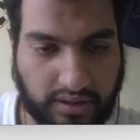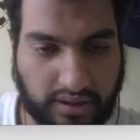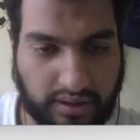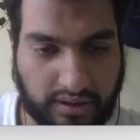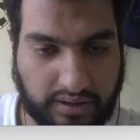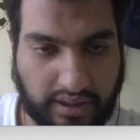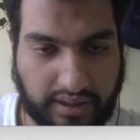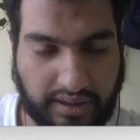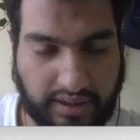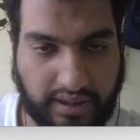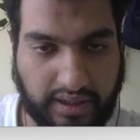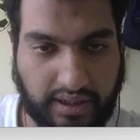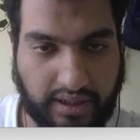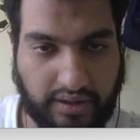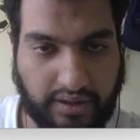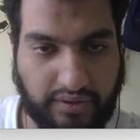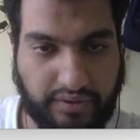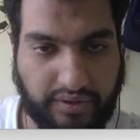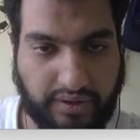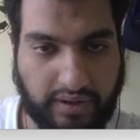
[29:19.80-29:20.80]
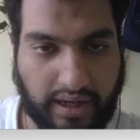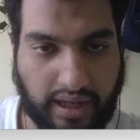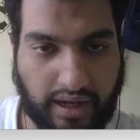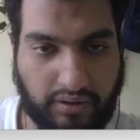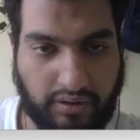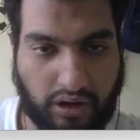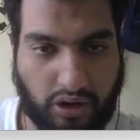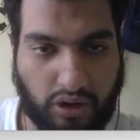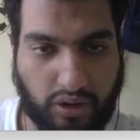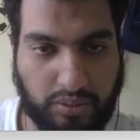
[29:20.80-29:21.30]
Then here we will have
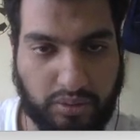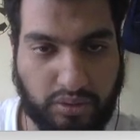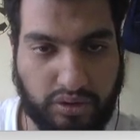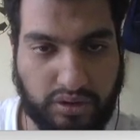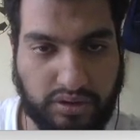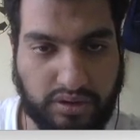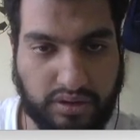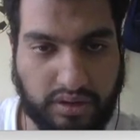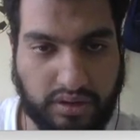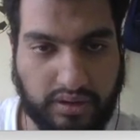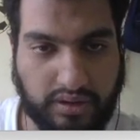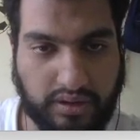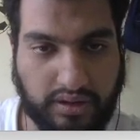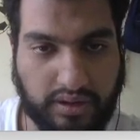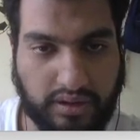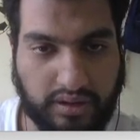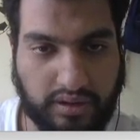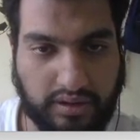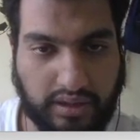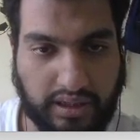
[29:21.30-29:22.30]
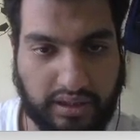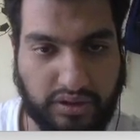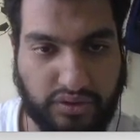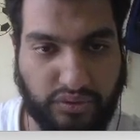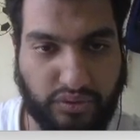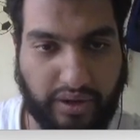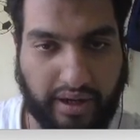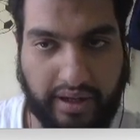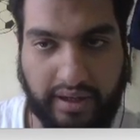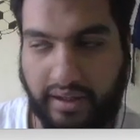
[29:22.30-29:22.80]
outputs, that is
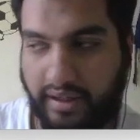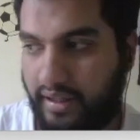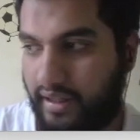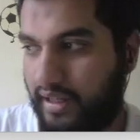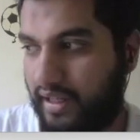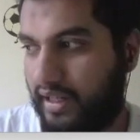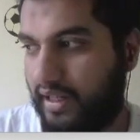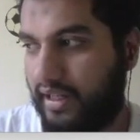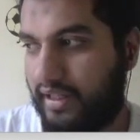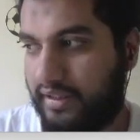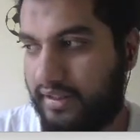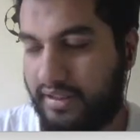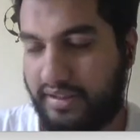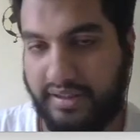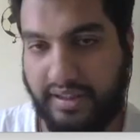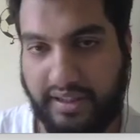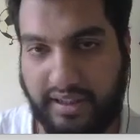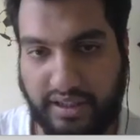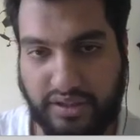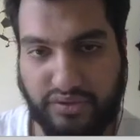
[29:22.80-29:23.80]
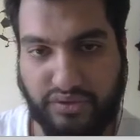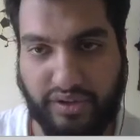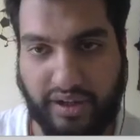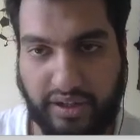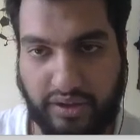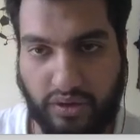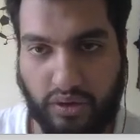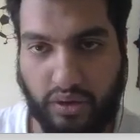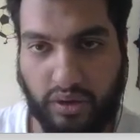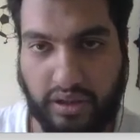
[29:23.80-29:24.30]
Y, and this thing is
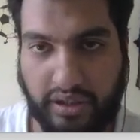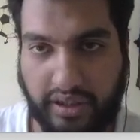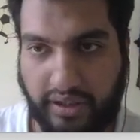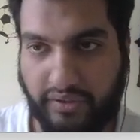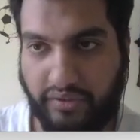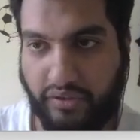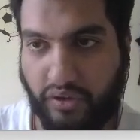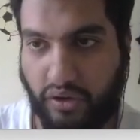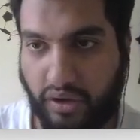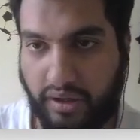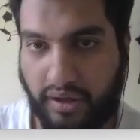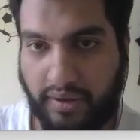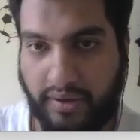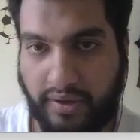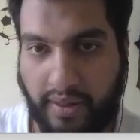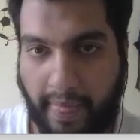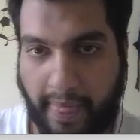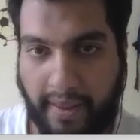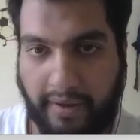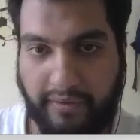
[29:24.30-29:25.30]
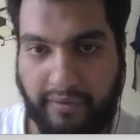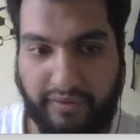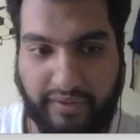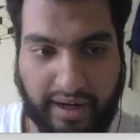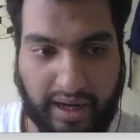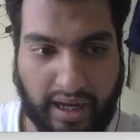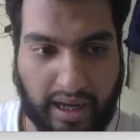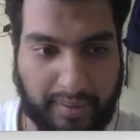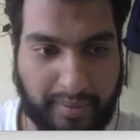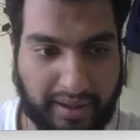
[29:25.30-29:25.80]
1 only for when
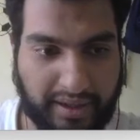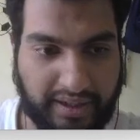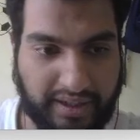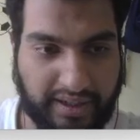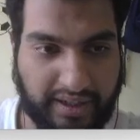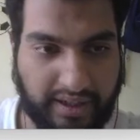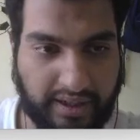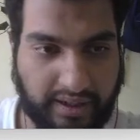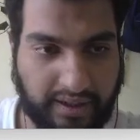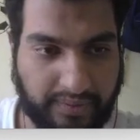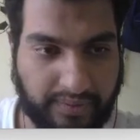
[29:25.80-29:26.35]
I am at D